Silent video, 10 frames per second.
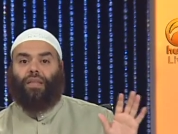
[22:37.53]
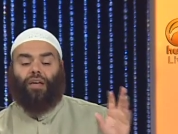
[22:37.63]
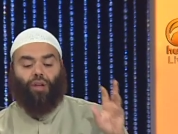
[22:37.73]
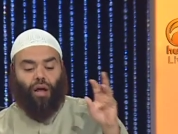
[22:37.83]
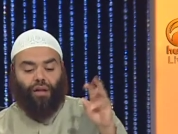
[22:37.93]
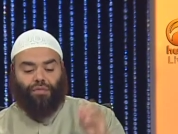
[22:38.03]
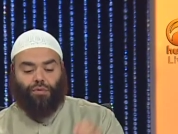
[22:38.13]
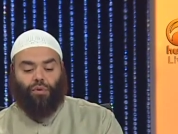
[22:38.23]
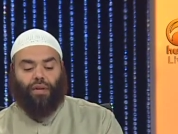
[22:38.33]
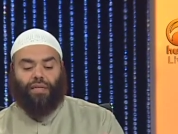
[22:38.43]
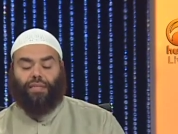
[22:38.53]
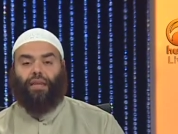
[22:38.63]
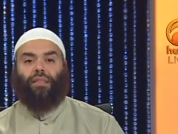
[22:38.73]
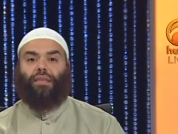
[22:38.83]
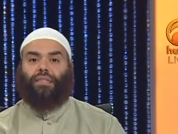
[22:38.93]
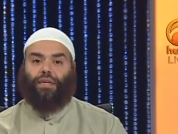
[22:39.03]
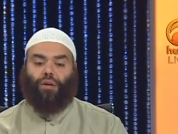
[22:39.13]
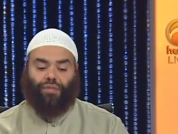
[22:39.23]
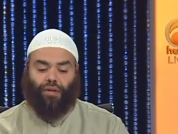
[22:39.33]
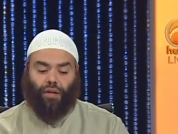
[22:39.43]
in all of the rulings in the deen
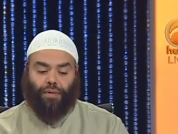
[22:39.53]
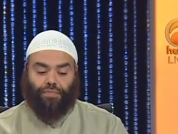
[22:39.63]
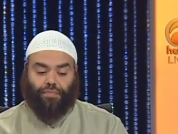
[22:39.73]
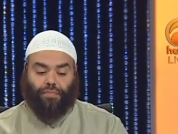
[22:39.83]
of Allah.